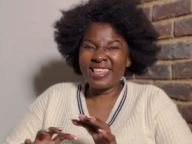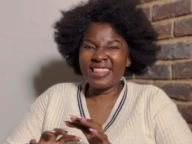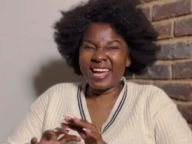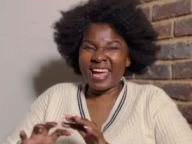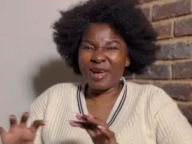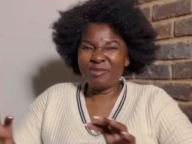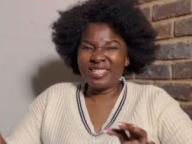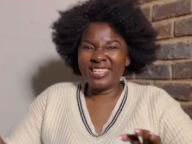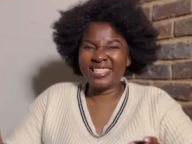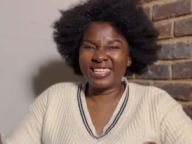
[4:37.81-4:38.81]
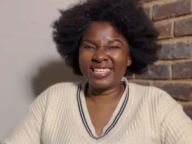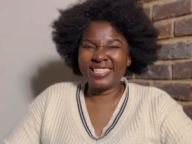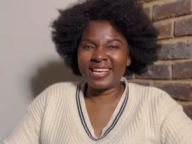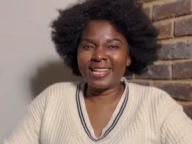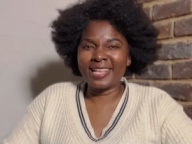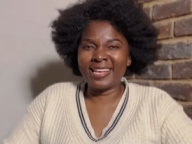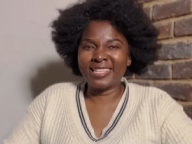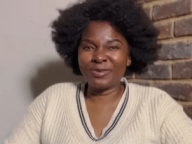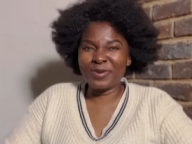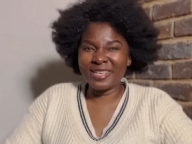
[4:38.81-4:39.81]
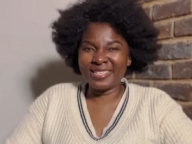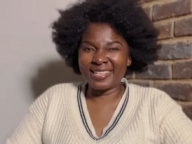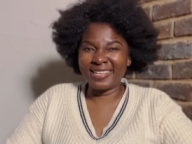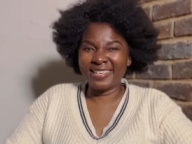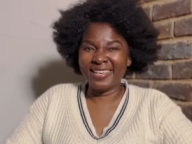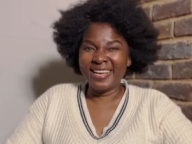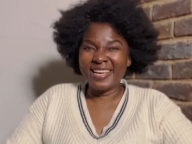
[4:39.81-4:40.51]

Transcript: the caption is written that this person